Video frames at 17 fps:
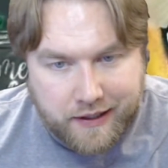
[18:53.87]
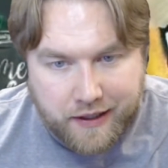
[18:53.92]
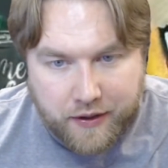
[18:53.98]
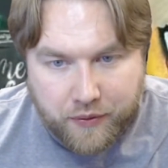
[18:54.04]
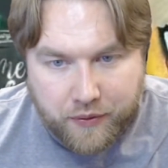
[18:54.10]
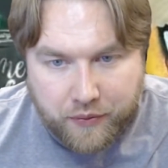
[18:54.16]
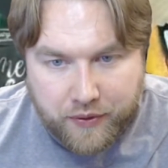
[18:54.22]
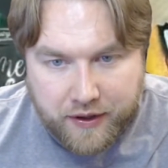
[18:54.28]

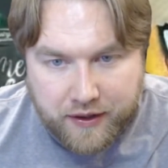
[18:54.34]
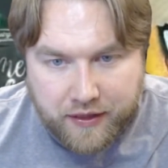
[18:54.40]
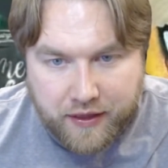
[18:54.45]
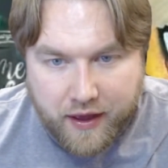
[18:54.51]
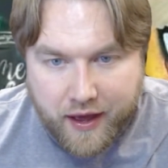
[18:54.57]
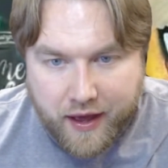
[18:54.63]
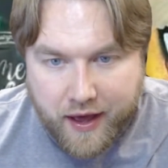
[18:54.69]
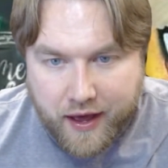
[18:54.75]
with
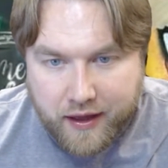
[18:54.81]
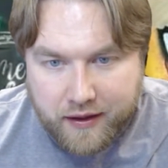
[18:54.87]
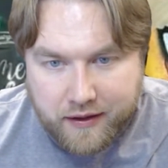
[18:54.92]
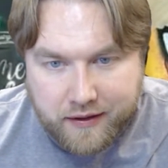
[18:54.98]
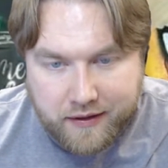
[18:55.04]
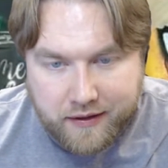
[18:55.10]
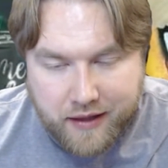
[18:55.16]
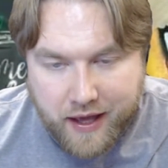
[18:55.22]

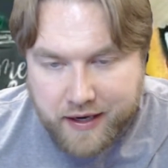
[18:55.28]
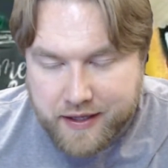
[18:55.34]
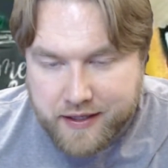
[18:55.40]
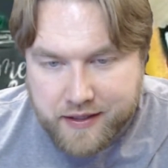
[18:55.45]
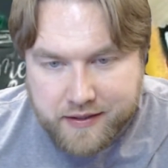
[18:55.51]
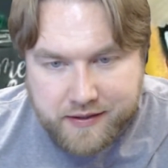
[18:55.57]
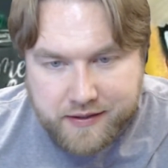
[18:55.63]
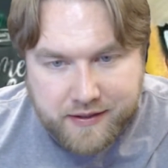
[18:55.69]

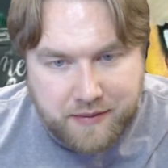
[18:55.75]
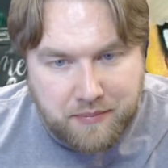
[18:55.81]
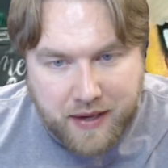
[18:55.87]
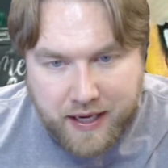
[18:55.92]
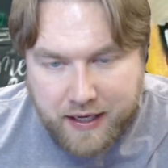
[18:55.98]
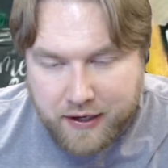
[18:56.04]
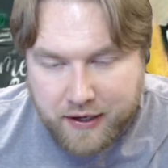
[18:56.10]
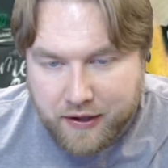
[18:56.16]
lettuce,
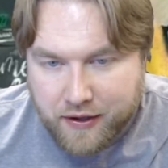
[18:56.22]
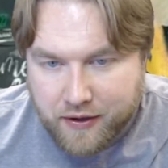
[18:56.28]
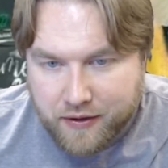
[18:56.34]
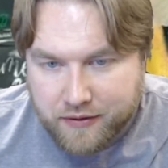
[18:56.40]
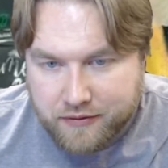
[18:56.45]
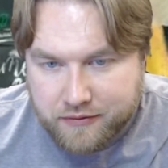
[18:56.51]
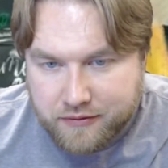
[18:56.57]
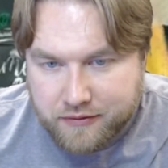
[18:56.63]

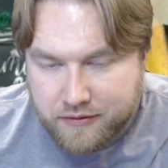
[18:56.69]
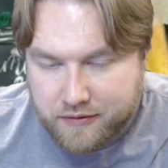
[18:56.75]
tomato,